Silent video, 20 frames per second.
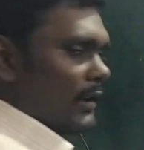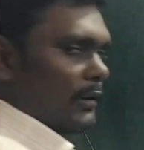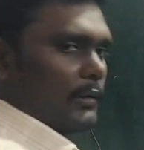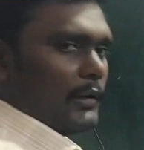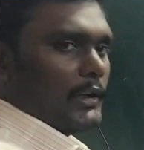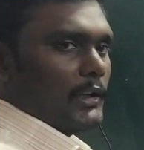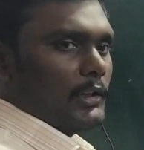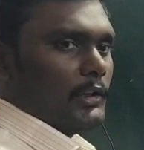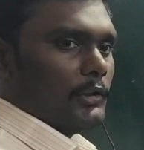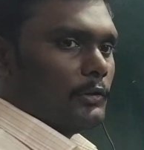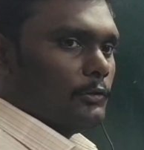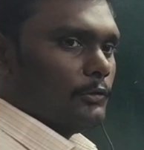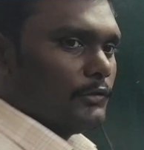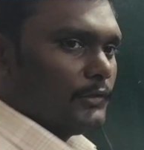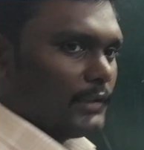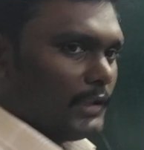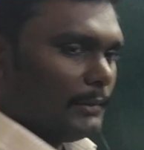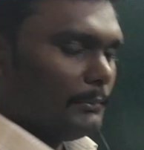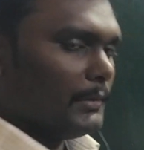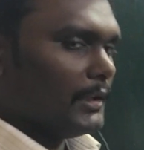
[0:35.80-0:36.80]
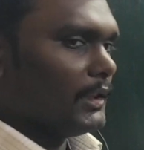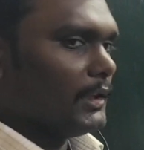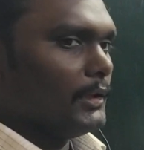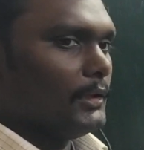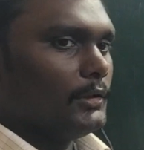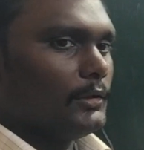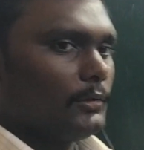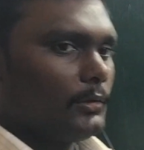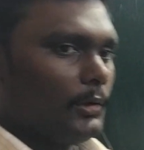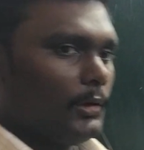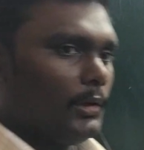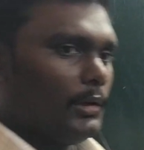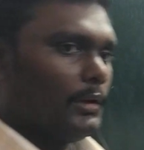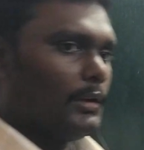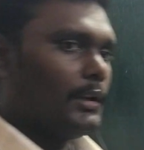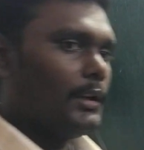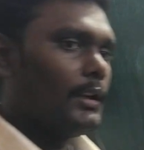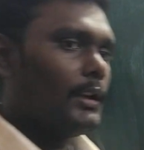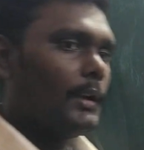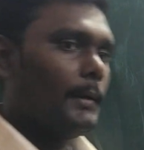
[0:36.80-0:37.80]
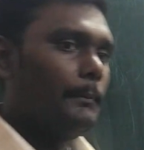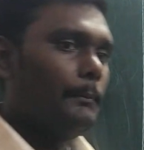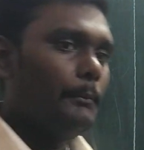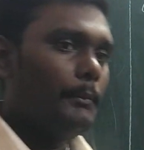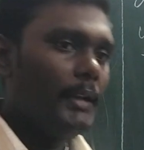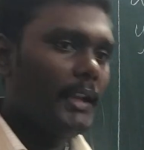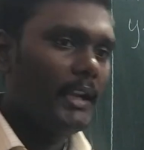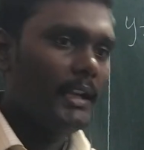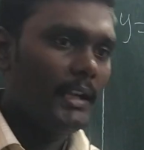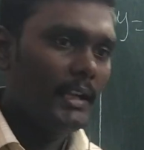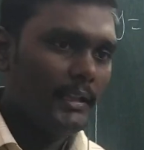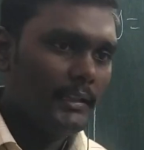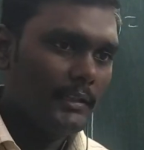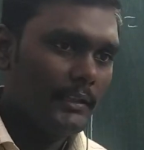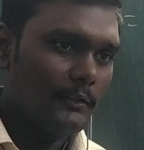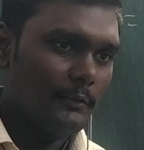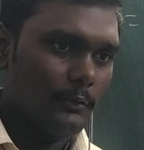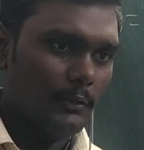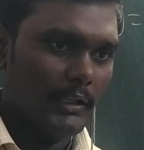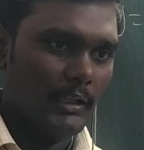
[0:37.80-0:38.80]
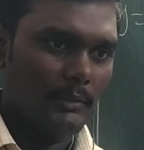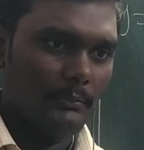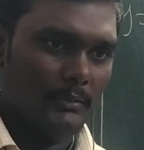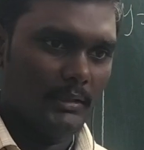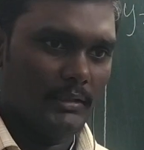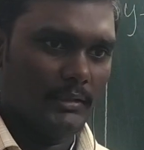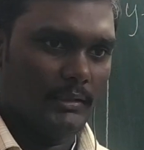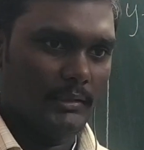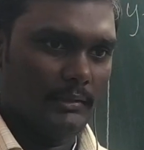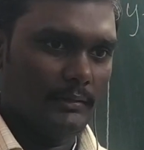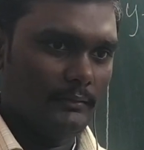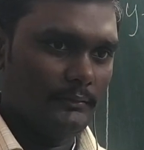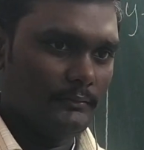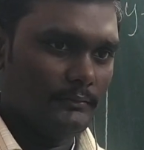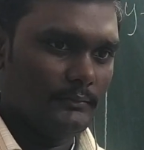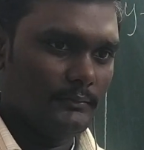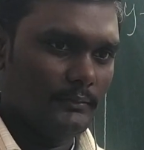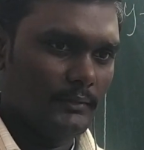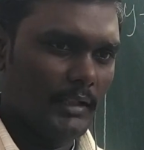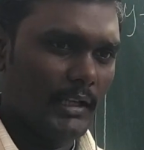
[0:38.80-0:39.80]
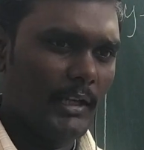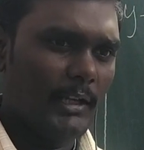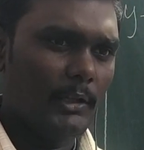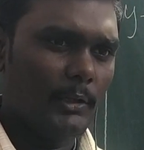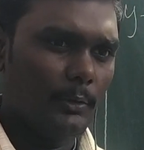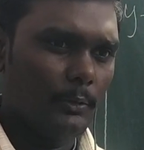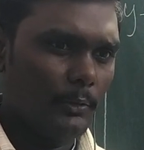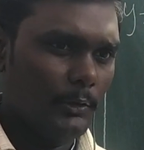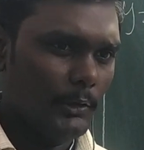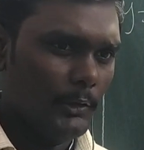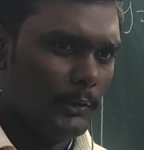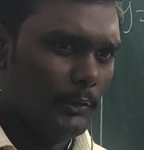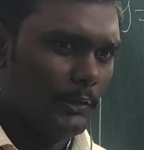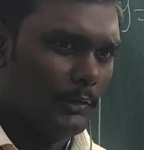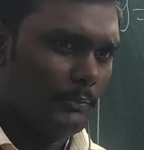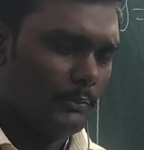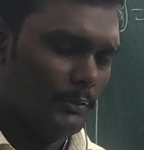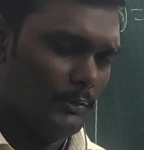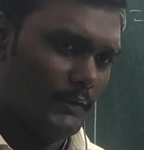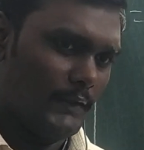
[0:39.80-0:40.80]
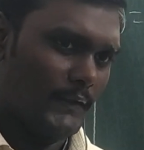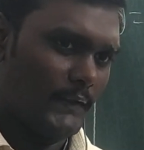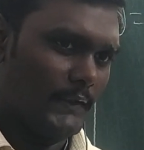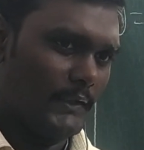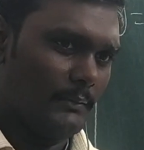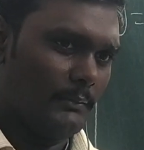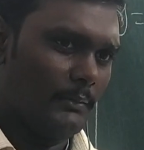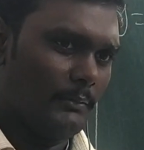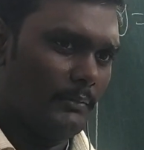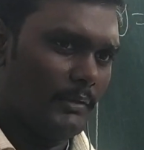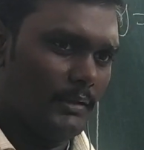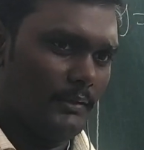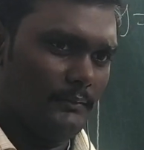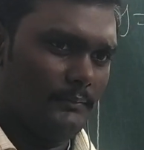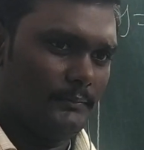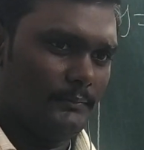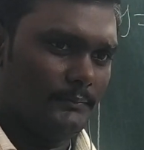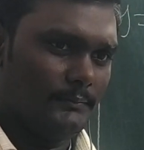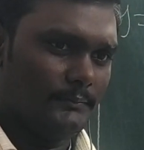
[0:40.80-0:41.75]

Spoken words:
we are going to use a method called completing the square method. I told you about this, remember?